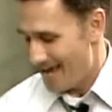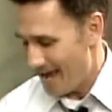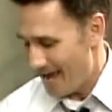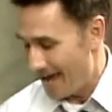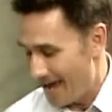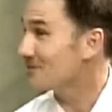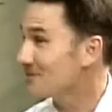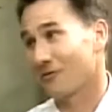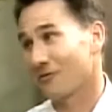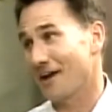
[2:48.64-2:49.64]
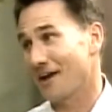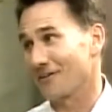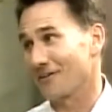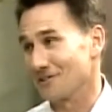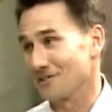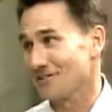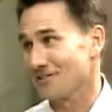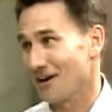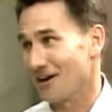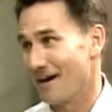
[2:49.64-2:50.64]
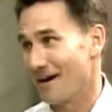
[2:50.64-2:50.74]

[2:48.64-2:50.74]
And these are great characters, so let's talk about each of them.